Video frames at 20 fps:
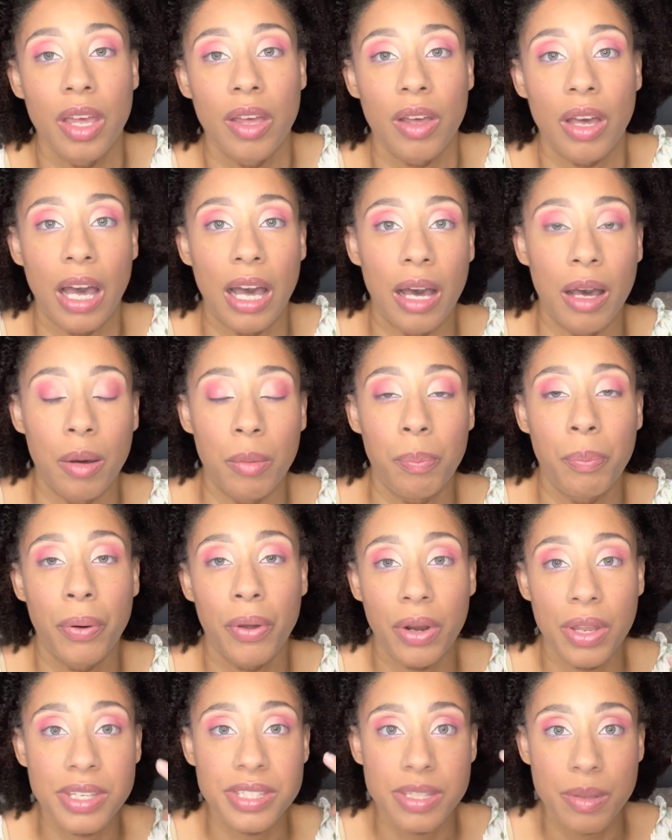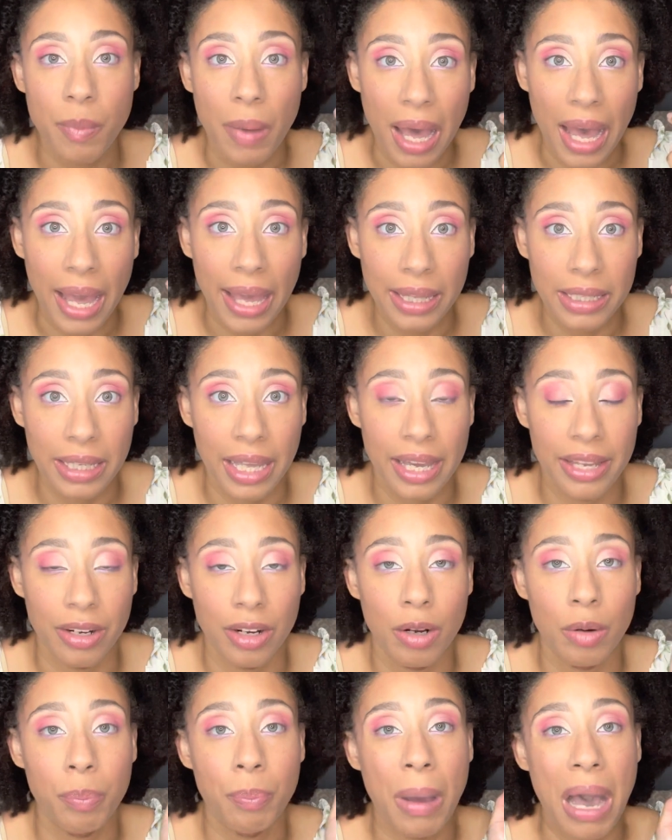put on some
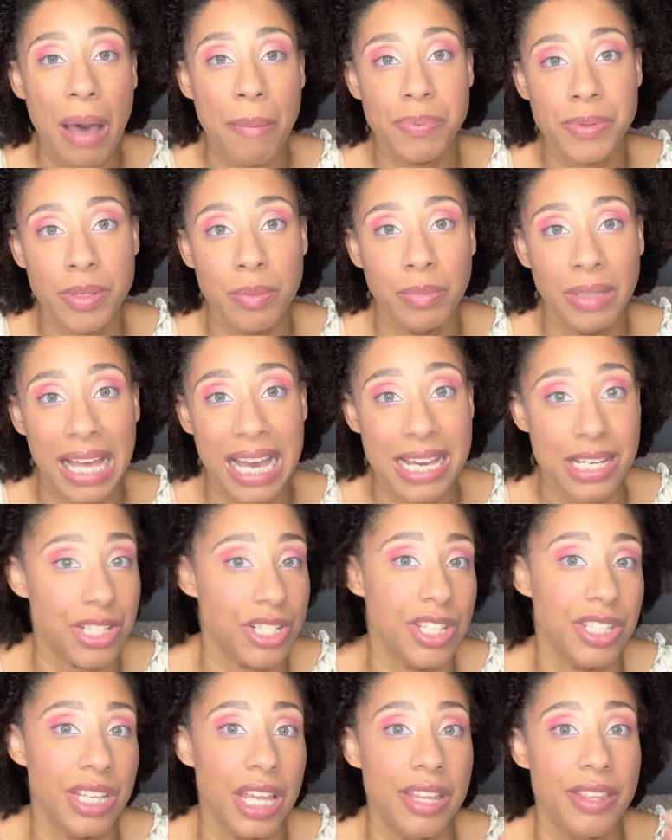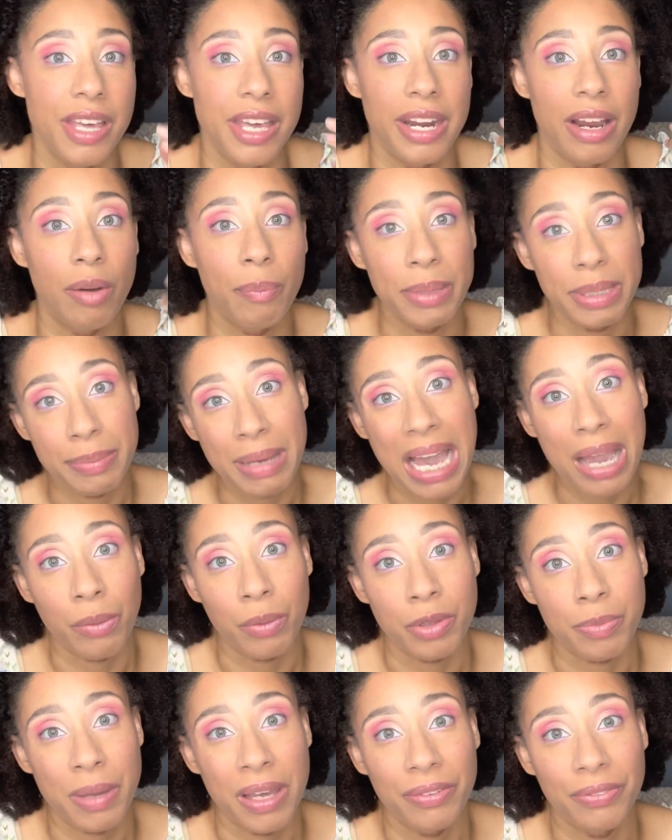eyeliner, pop some lashes, and then I'll be back
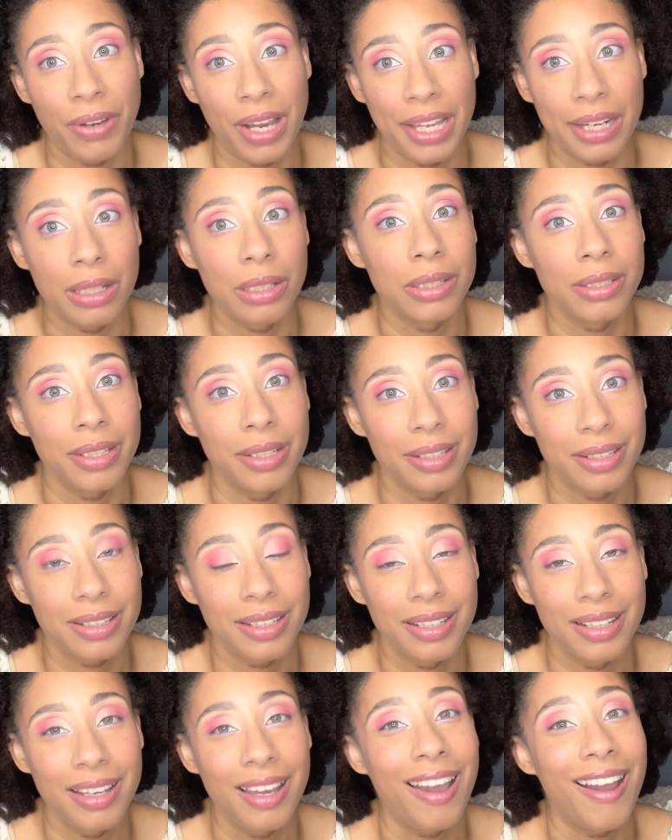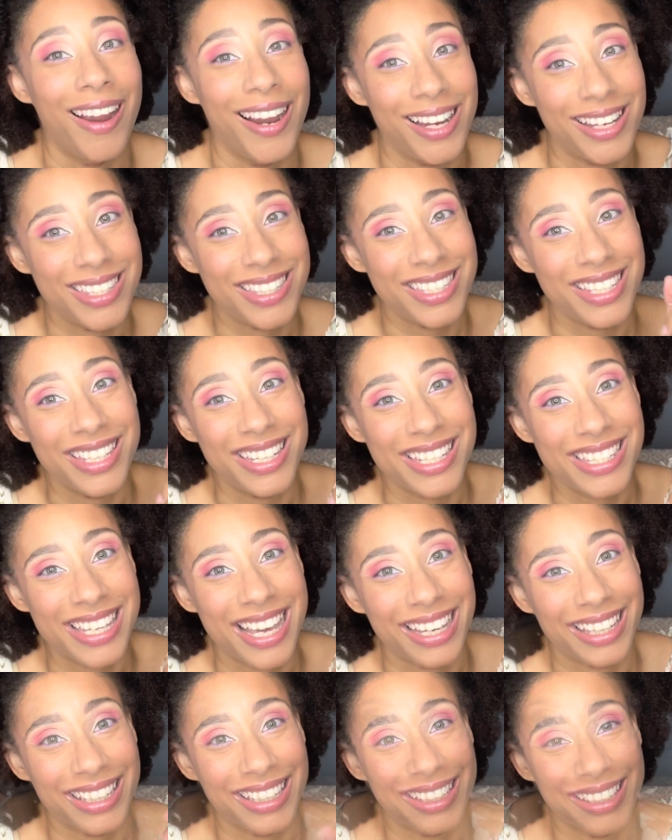with my final look. All right, see you in a
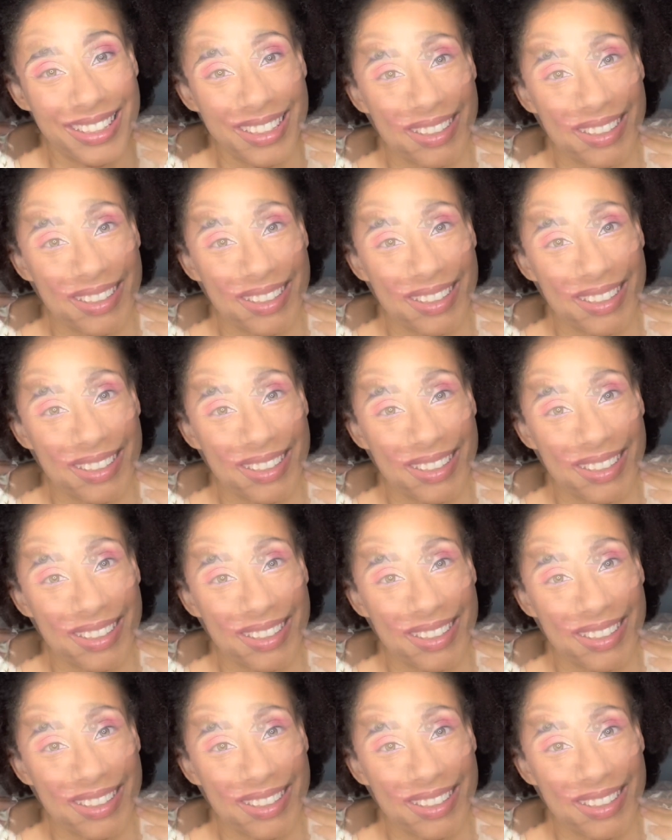second.